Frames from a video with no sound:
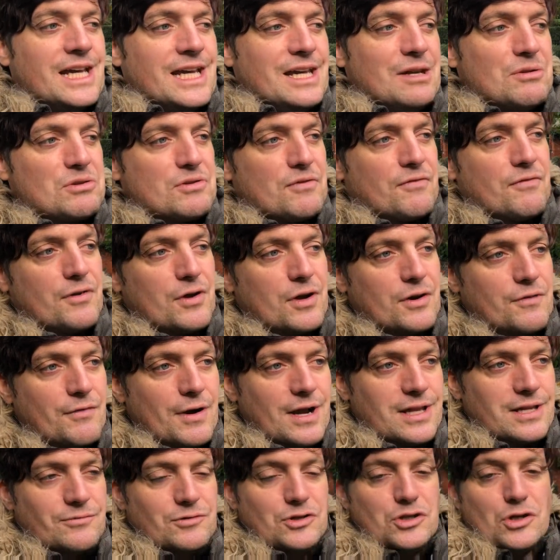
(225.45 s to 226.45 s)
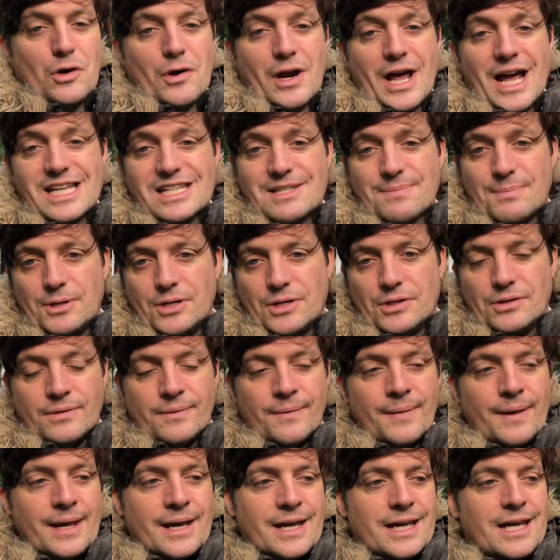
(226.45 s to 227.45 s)
He was a good friend of John
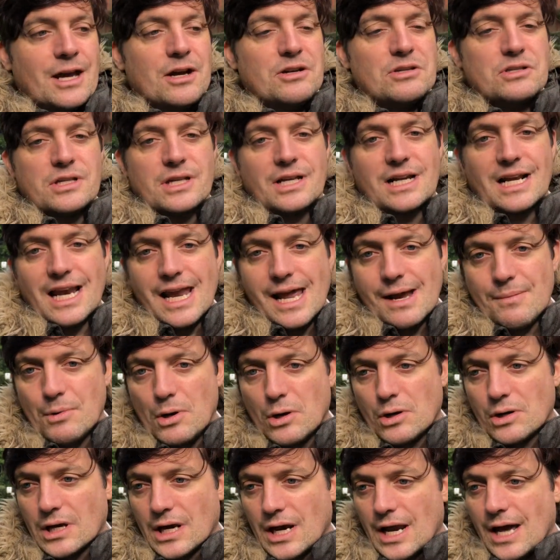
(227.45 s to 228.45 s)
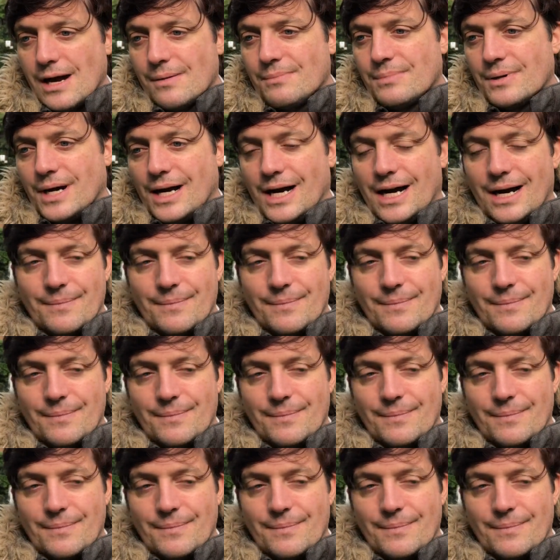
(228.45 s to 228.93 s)
Aspinall, going to the Claremont Club